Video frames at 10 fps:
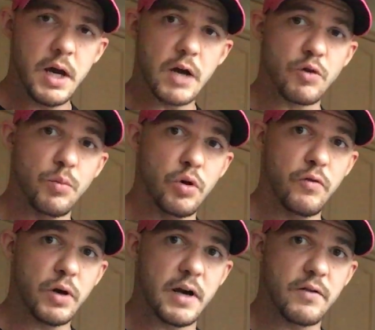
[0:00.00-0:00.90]
and
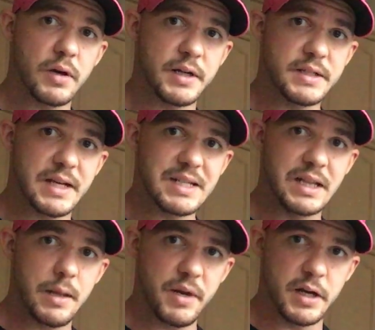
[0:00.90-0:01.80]
remove whatever it is that's
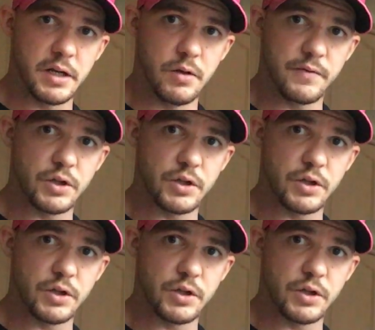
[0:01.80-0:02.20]
limiting you.